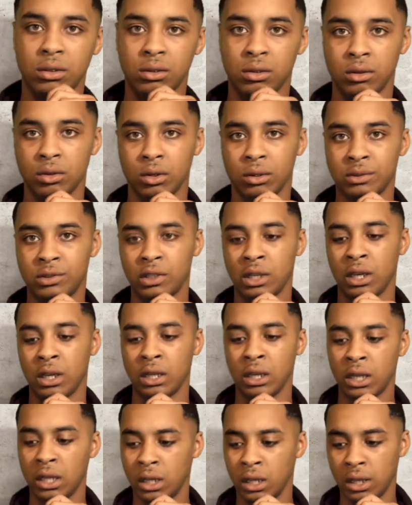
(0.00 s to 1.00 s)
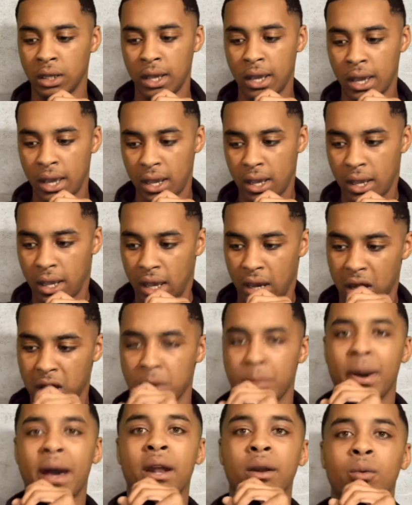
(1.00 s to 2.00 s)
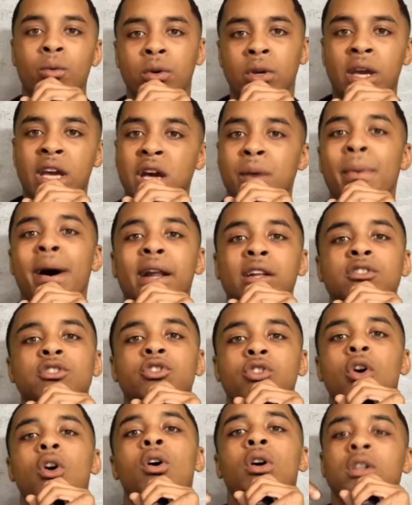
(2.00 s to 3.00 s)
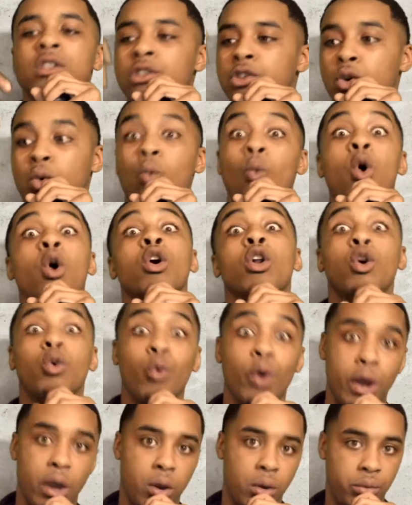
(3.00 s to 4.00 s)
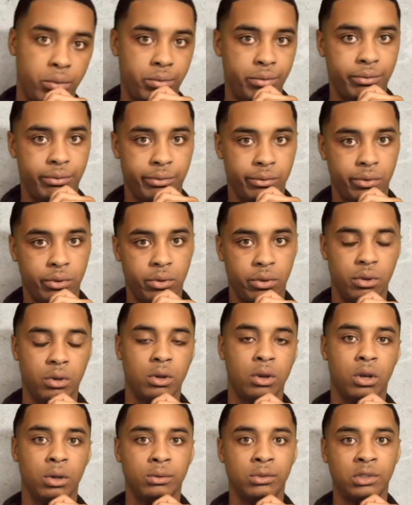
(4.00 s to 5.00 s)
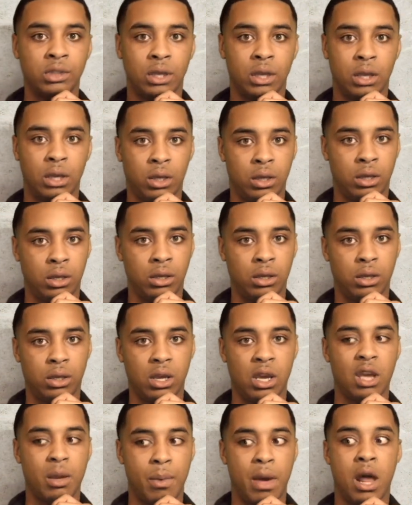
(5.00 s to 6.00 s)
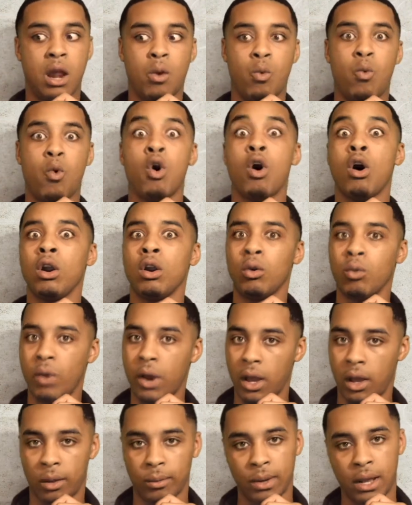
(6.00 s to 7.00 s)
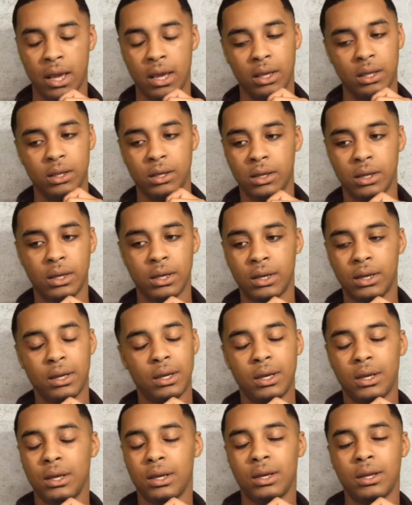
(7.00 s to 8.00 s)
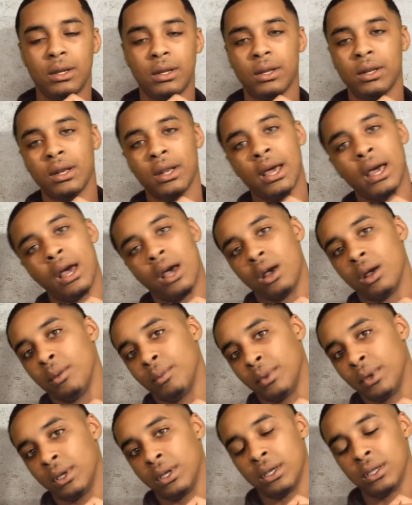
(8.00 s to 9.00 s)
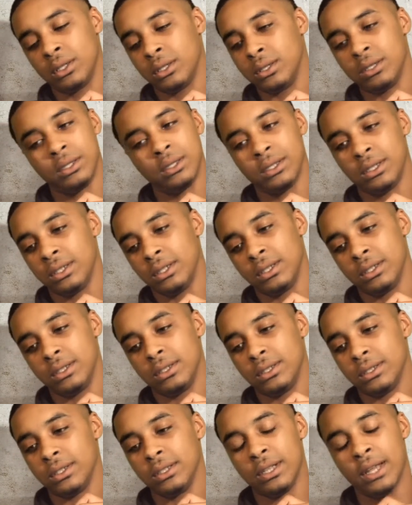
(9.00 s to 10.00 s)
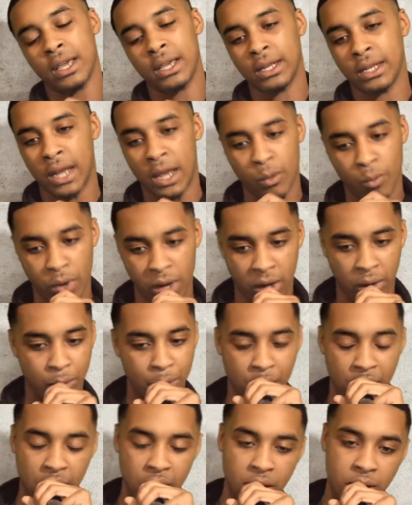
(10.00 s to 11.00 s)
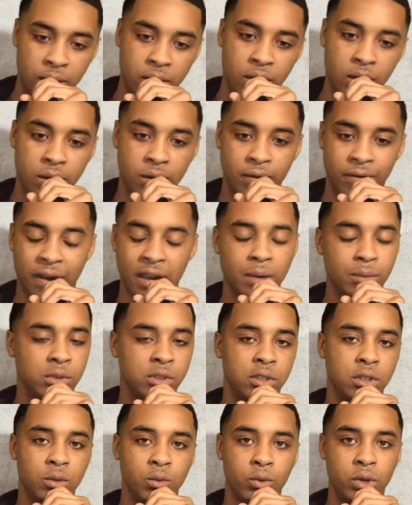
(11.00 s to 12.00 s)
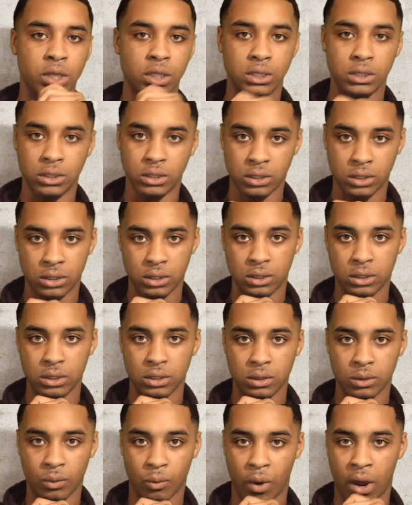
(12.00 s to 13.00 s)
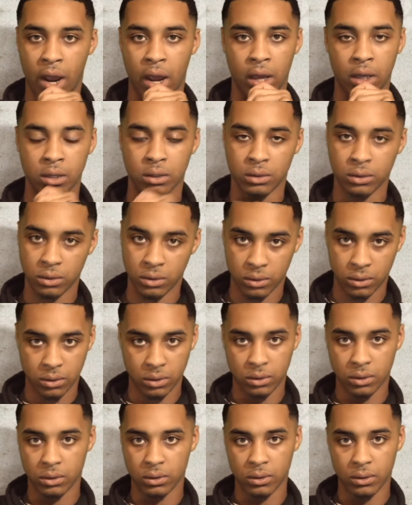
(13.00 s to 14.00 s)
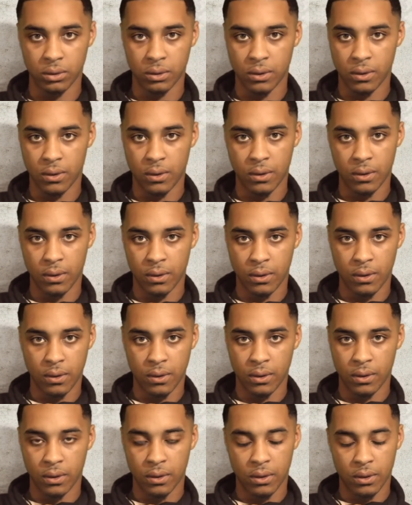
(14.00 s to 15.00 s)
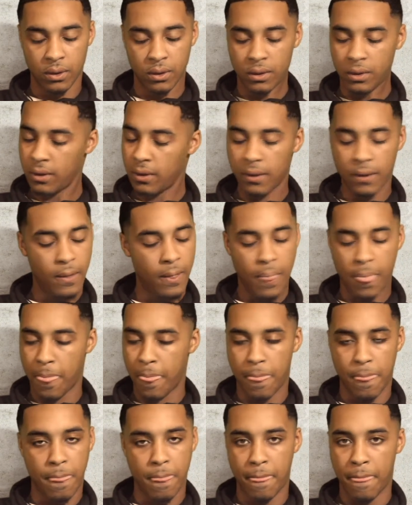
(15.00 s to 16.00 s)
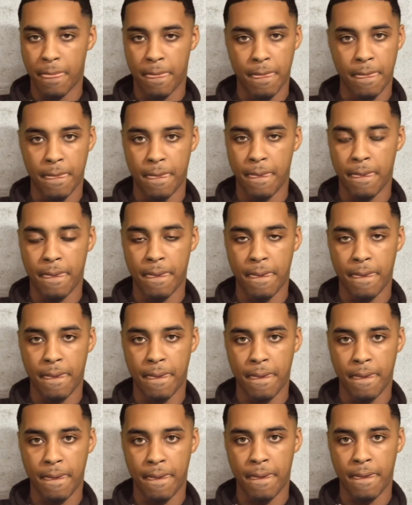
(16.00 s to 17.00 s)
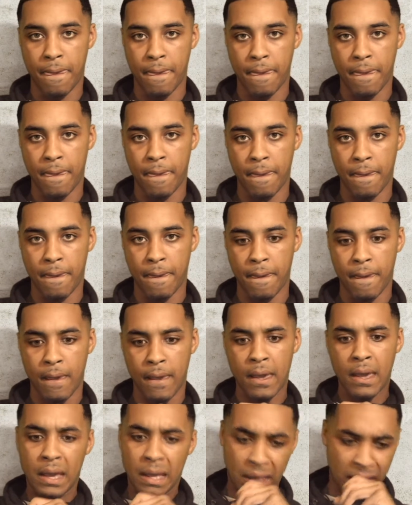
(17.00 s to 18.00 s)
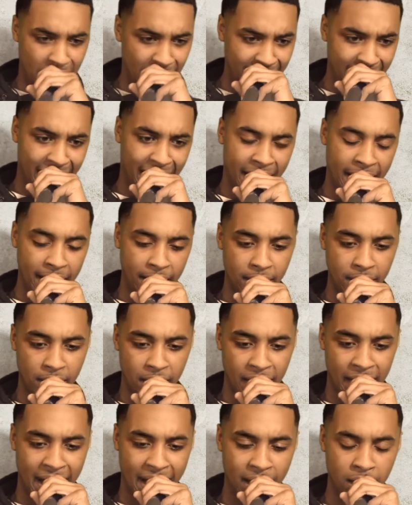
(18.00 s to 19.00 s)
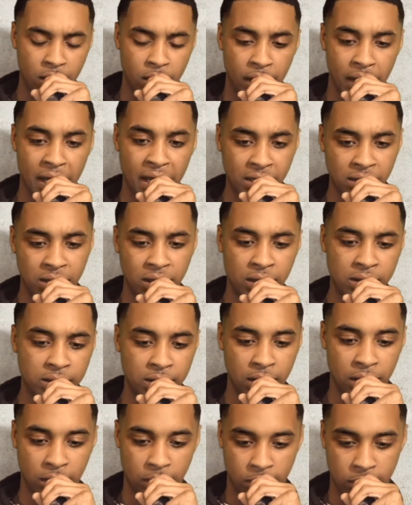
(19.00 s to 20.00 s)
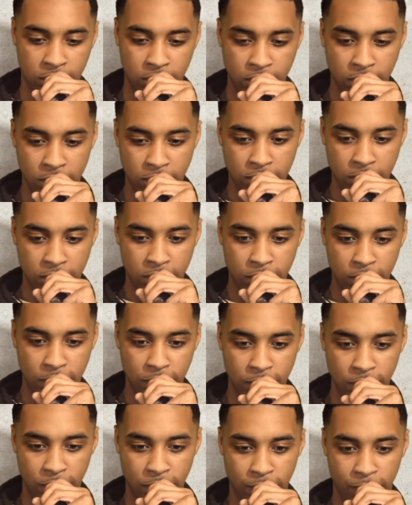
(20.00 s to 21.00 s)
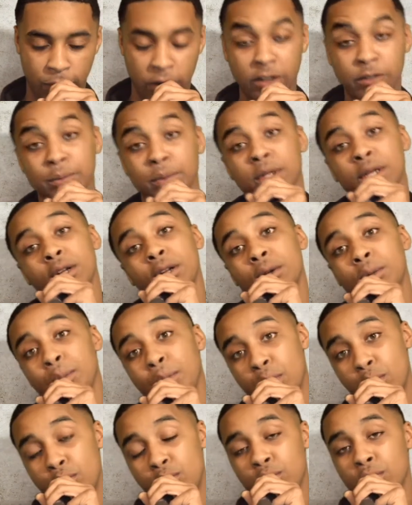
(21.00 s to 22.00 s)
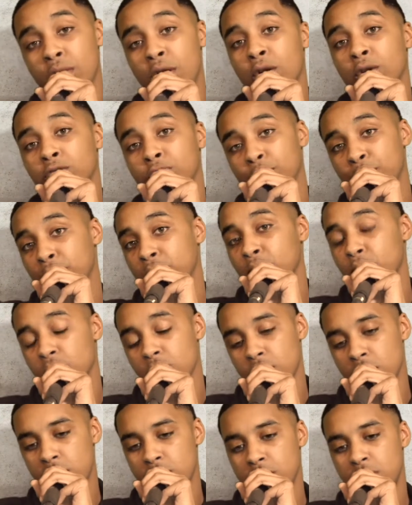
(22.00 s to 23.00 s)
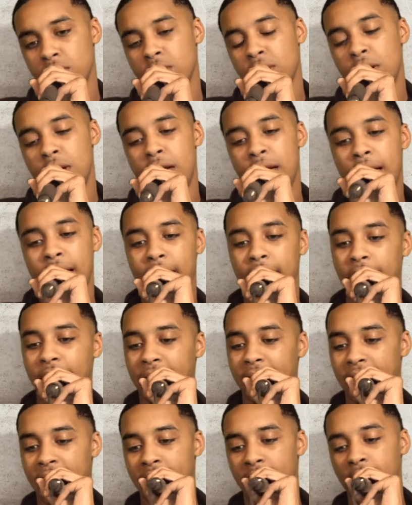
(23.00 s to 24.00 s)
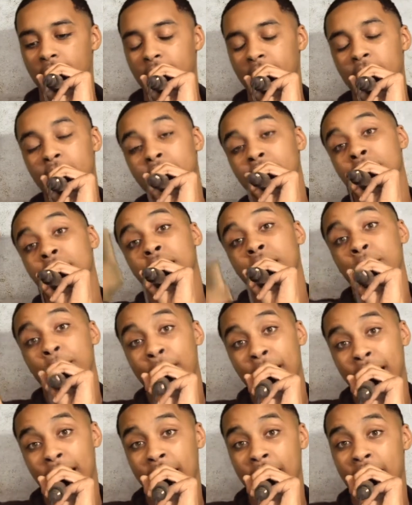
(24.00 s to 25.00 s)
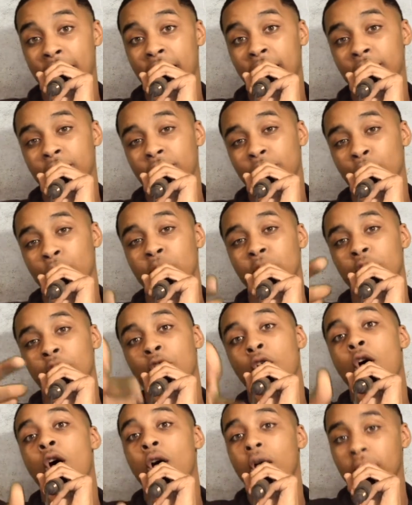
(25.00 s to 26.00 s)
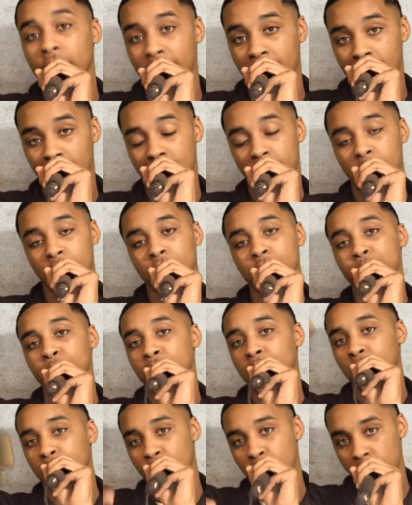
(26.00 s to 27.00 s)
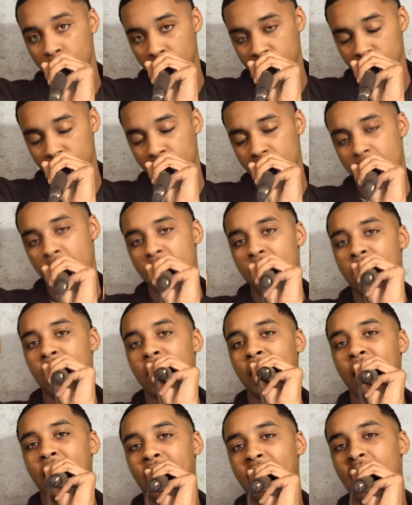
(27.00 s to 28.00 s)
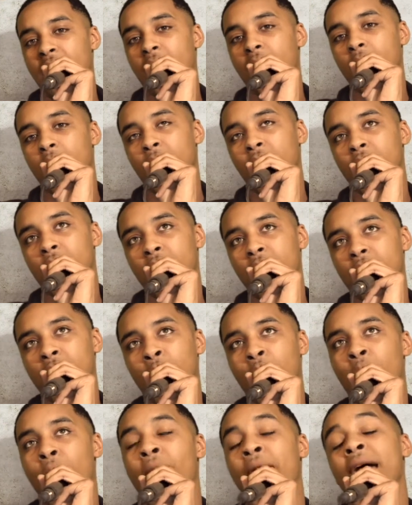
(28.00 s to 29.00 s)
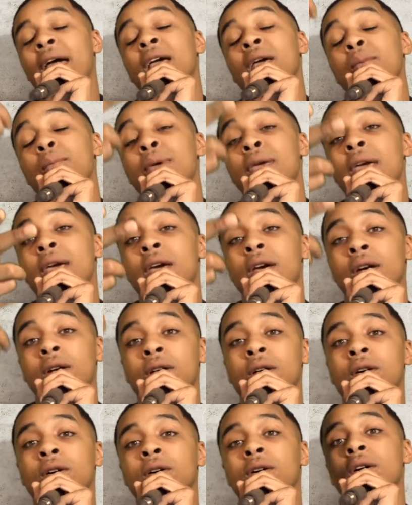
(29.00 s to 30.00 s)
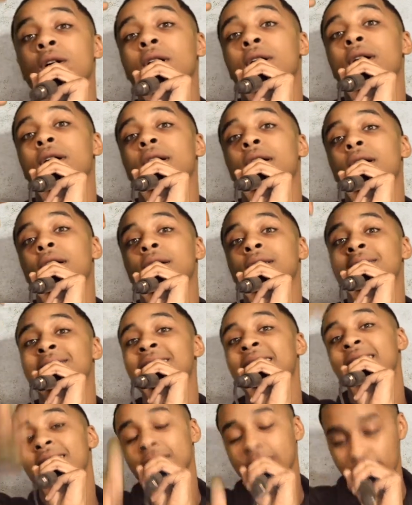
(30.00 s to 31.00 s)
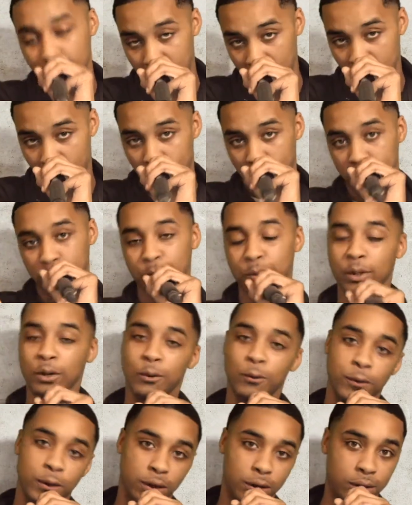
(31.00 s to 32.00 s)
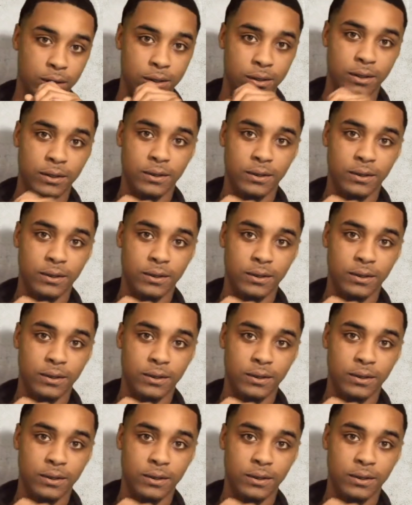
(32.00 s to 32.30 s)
You know what I'm saying? Then everybody everybody starting to want to rap. You know oh, what I'm saying? Oh, okay, I got you. Everybody want to rap like. Yeah. Nah, man, it's, it's they they rather be famous than rich hmm. around here. Yeah, man, I feel that, man. You do you have like any mixtapes out right now? Yeah, I got I got on XXL. Okay. Freshman of the boot on Spinrilla. I got Young Nigga by Life reincarnated on Spinrilla, and I got YNBL Testament on Spinrilla.